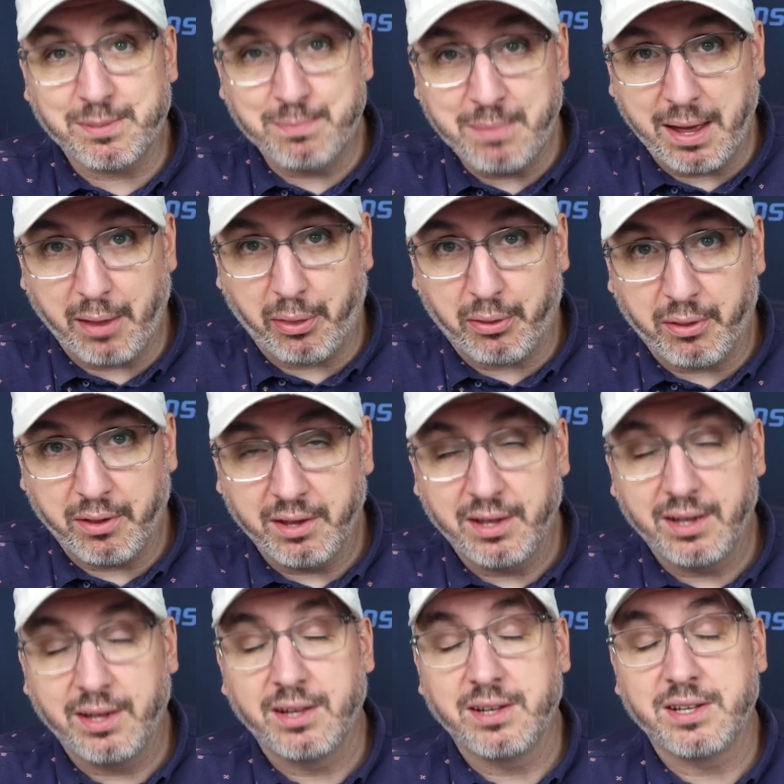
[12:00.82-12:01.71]
Smith,
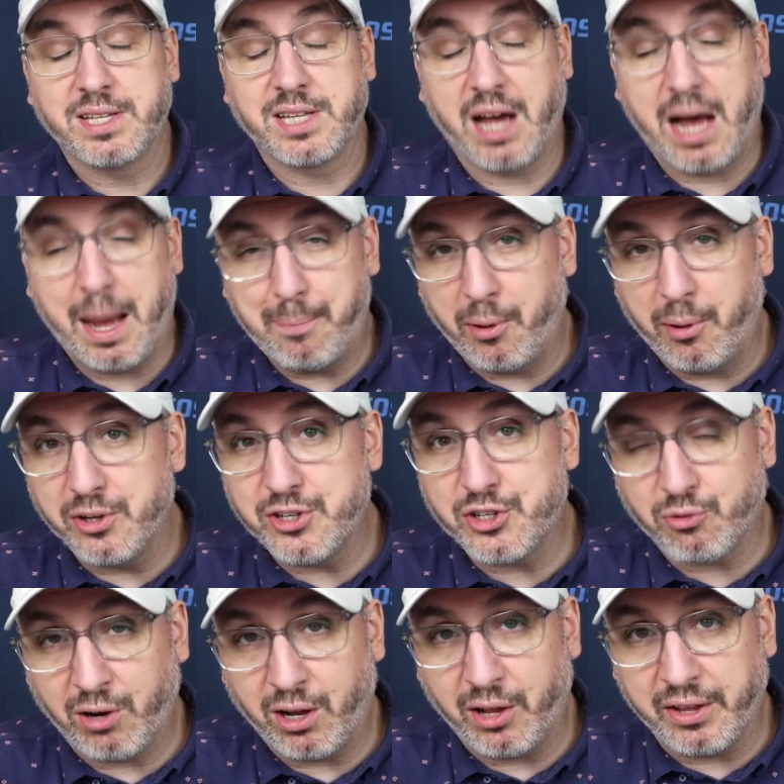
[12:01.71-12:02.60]
top
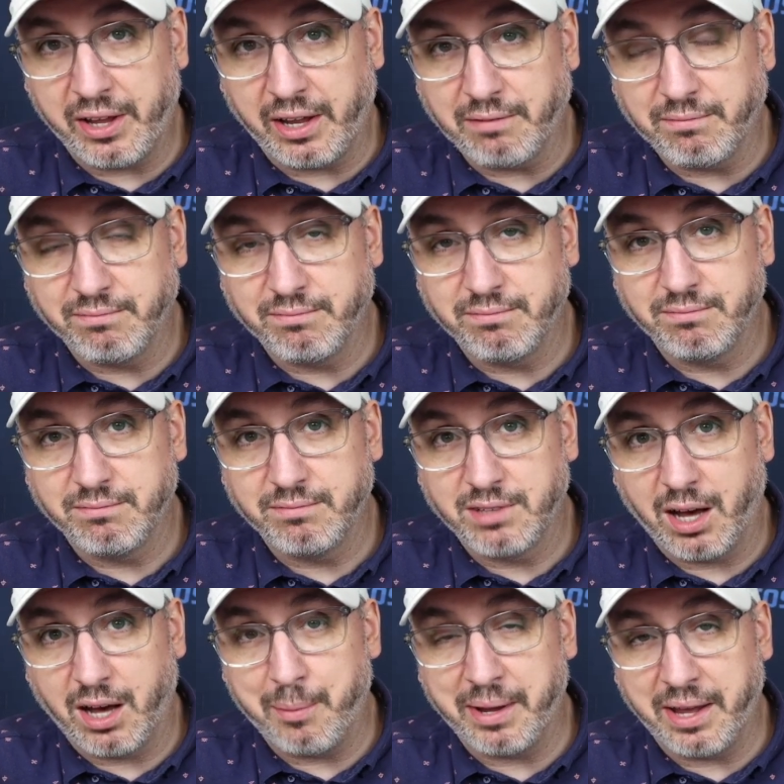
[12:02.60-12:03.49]
Australian,
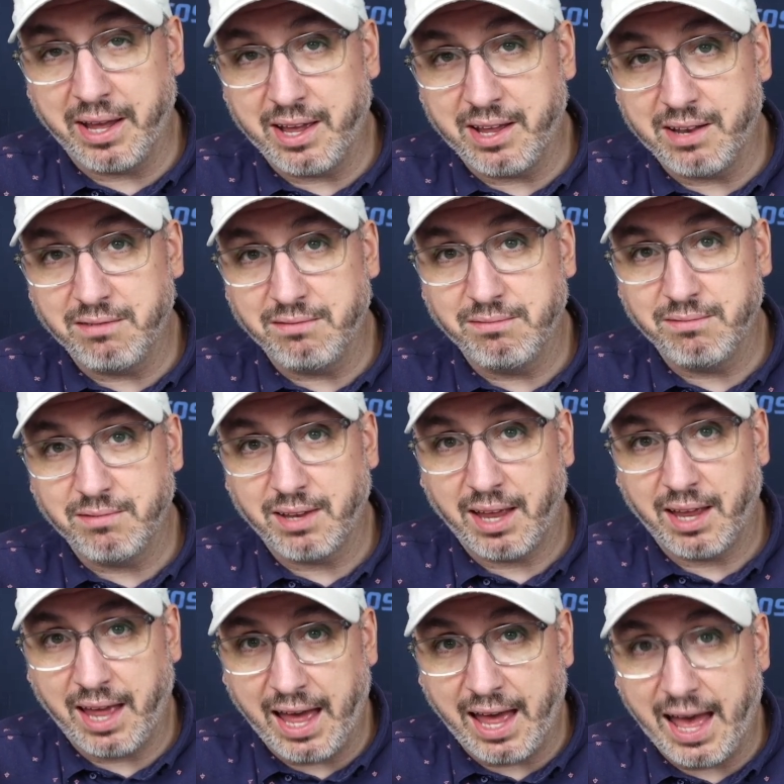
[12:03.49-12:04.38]
coming in
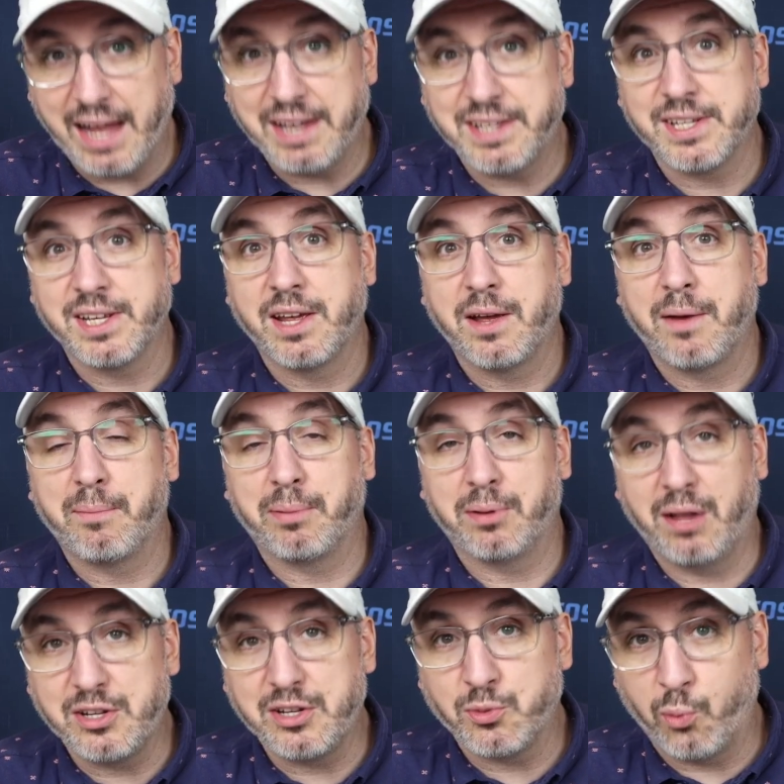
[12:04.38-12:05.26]
at
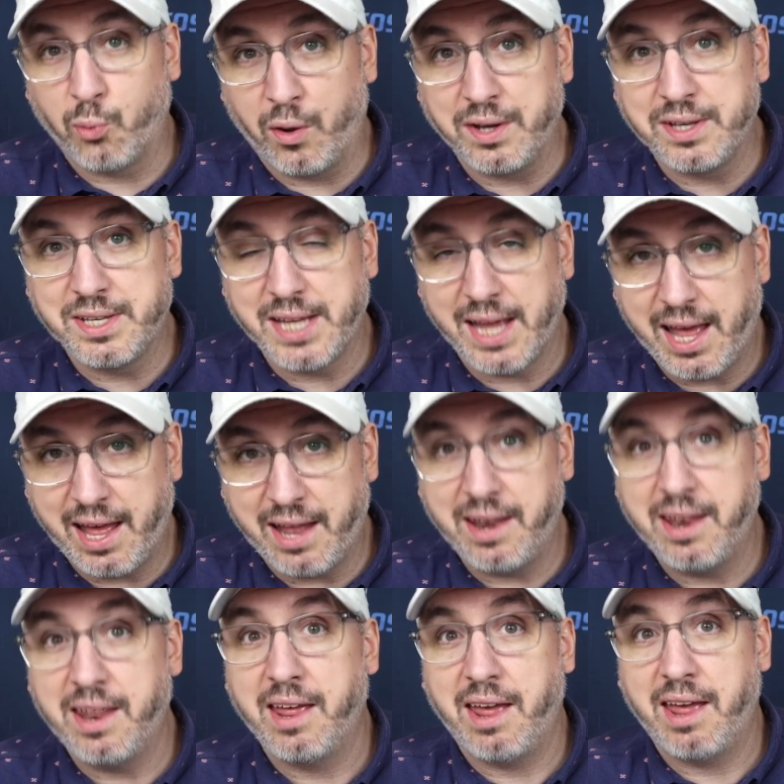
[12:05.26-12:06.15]
plus
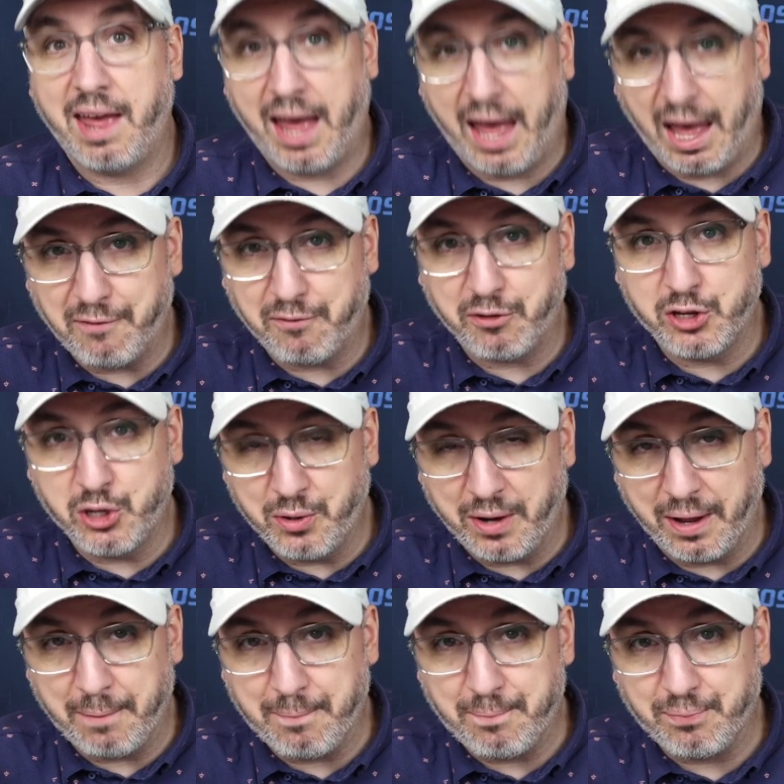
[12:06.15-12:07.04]
110, half a
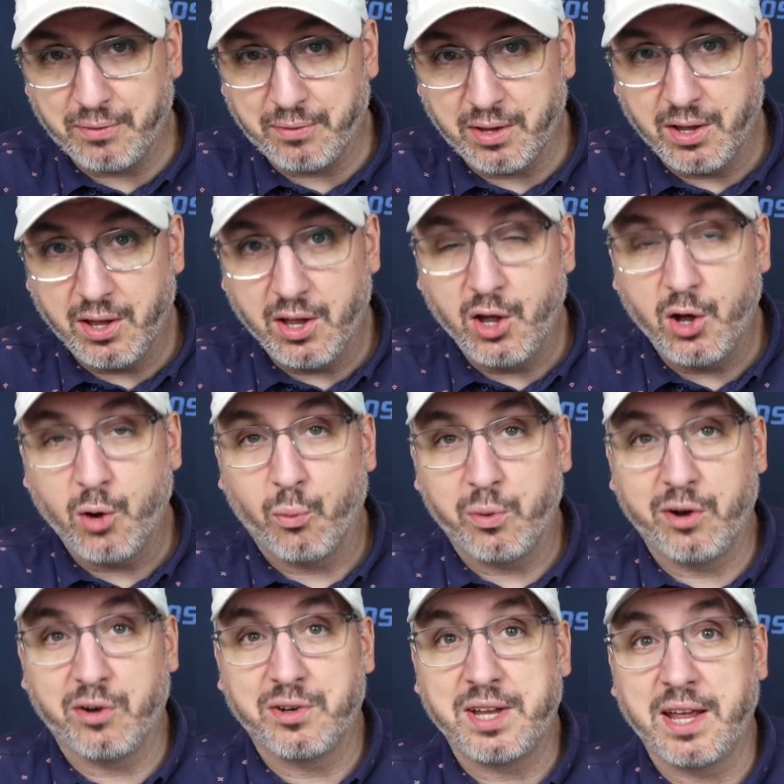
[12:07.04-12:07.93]
unit.
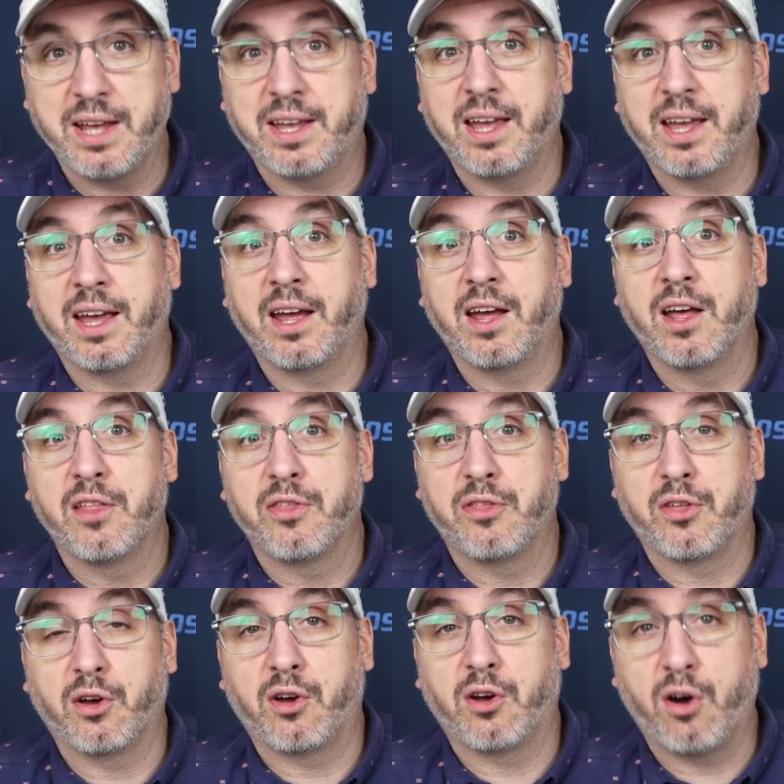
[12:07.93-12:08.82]
We are taking
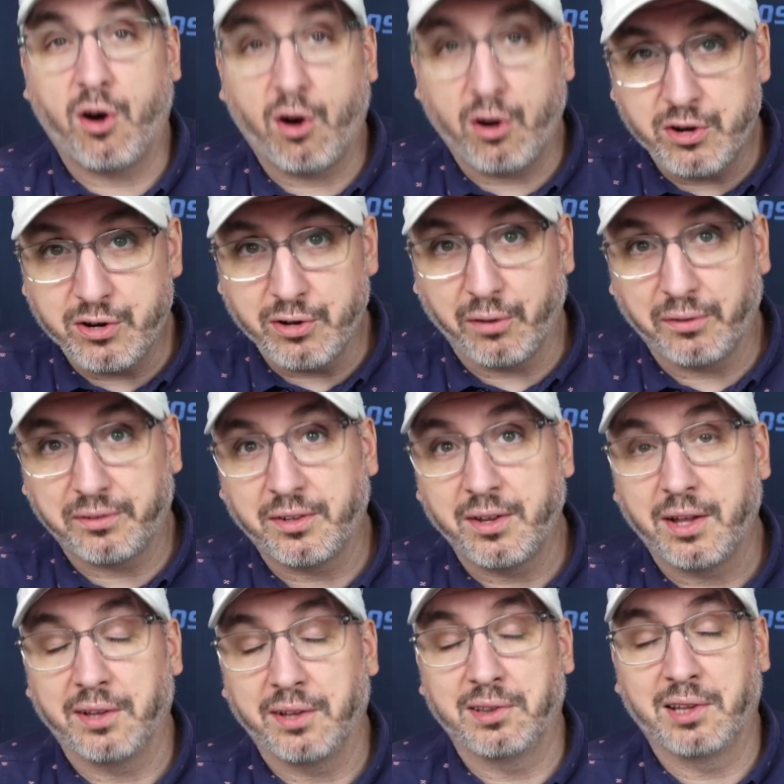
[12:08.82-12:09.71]
the Cardinals,
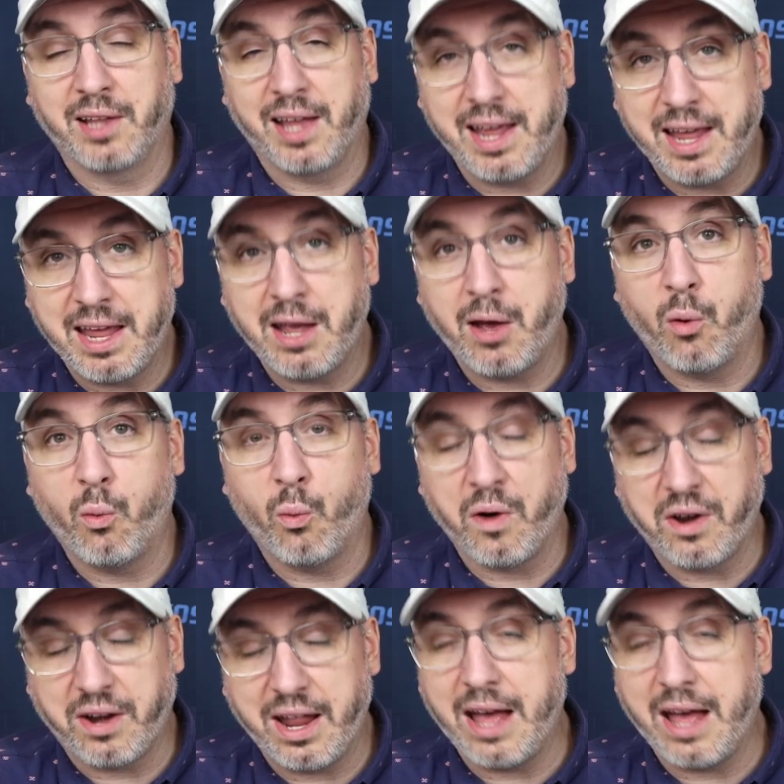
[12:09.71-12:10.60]
laying
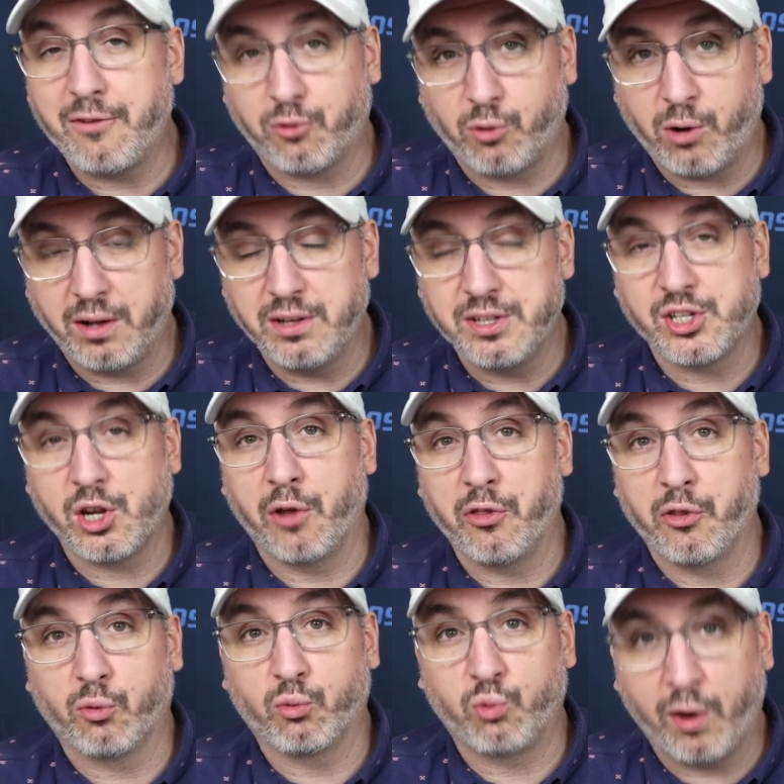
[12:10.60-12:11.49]
1.5 runs
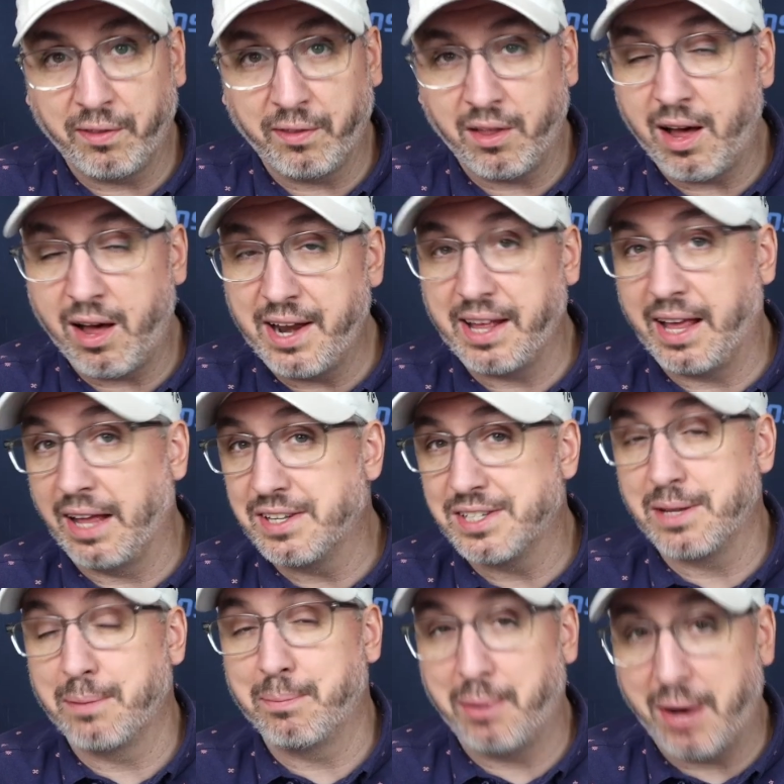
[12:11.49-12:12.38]
on the run line
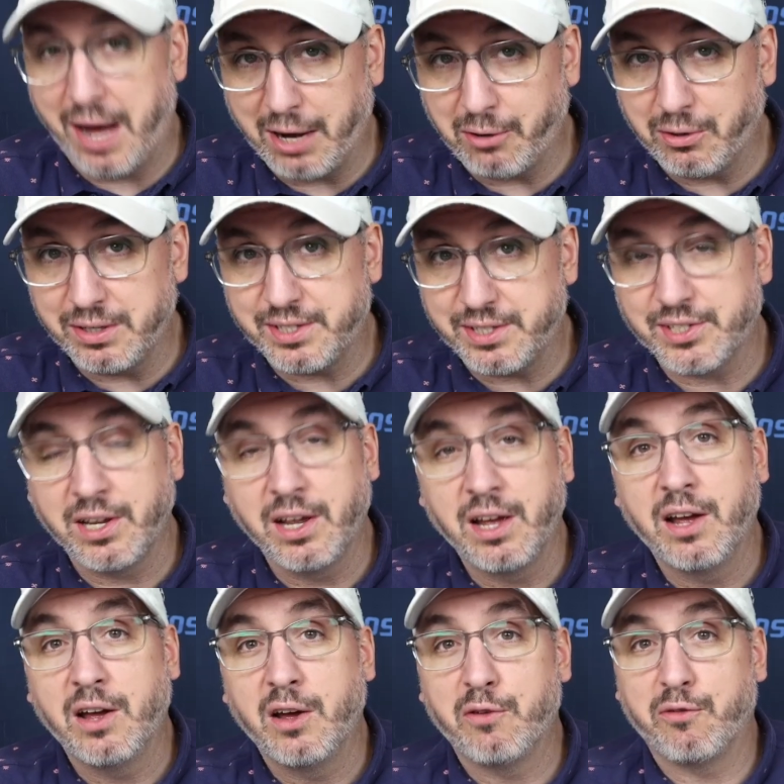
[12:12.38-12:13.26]
against the Pirates
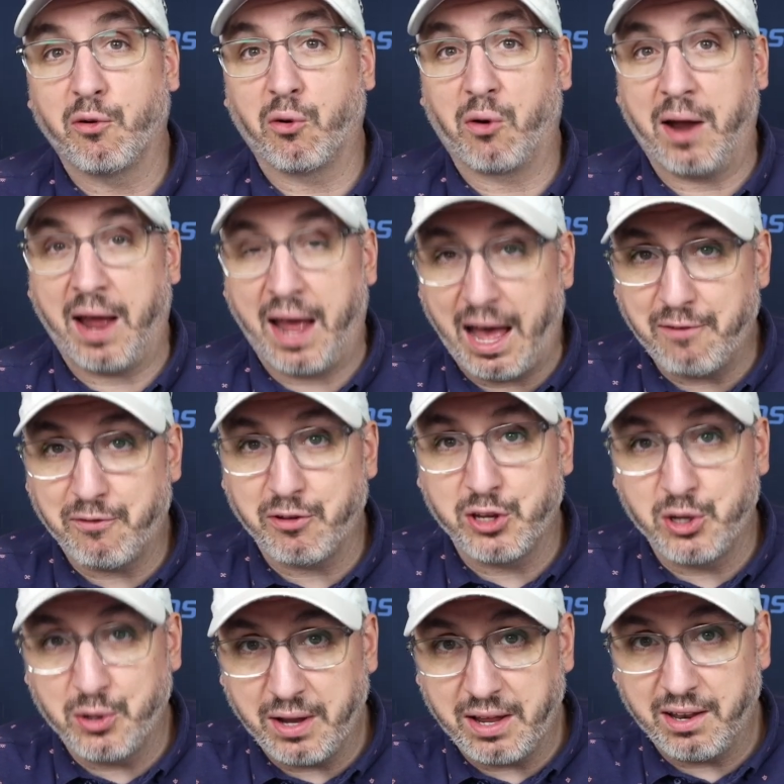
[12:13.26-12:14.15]
for a half a
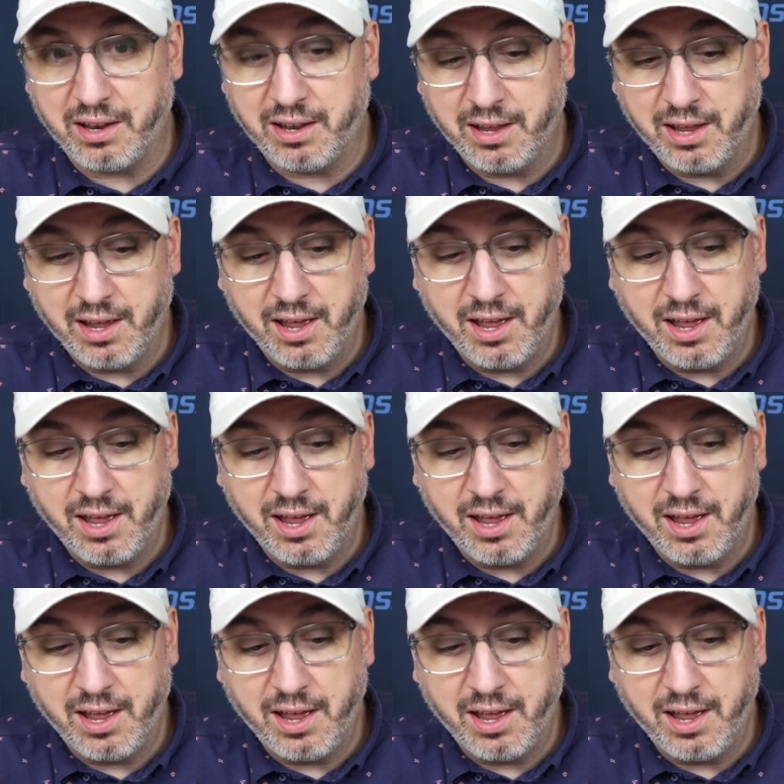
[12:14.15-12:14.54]
unit.